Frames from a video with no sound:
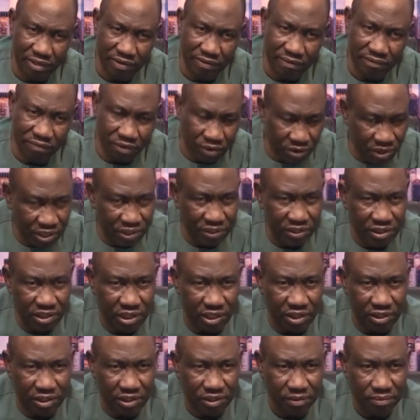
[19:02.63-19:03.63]
For
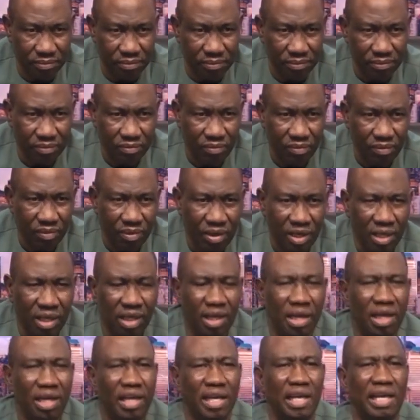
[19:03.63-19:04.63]
instance,
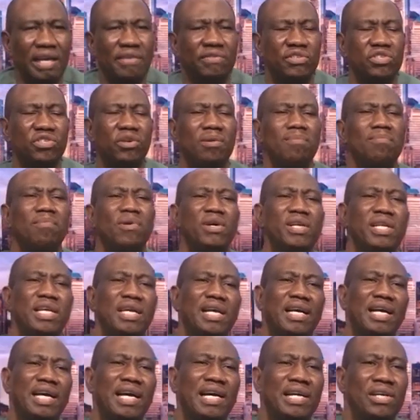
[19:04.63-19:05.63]
if somebody
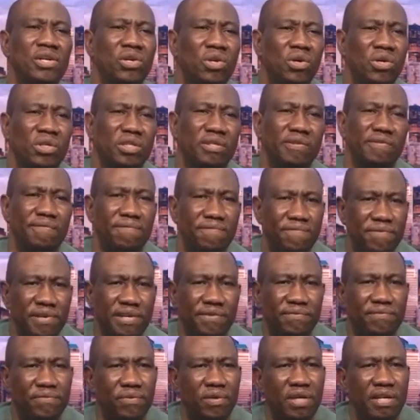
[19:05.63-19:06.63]
cannot
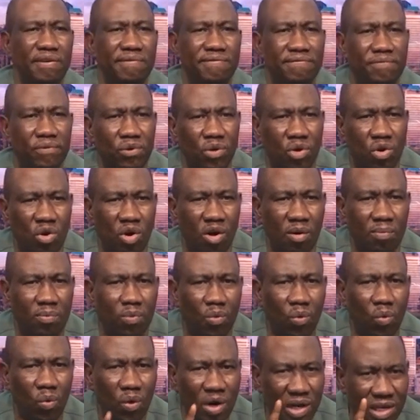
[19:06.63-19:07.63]
faithfully follow up
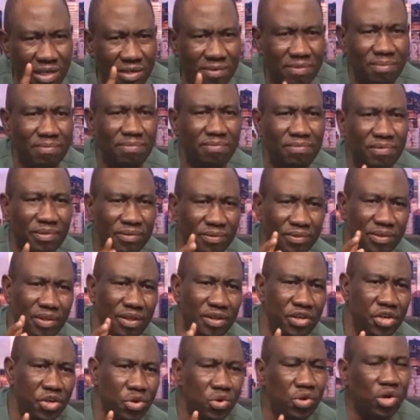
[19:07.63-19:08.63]
one
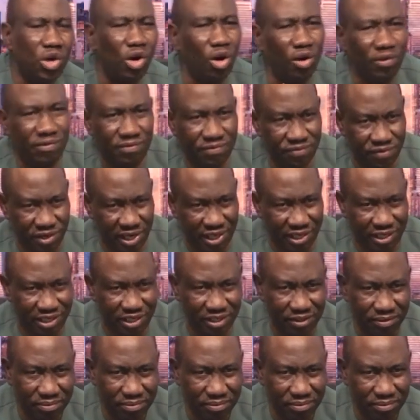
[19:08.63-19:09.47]
new convert,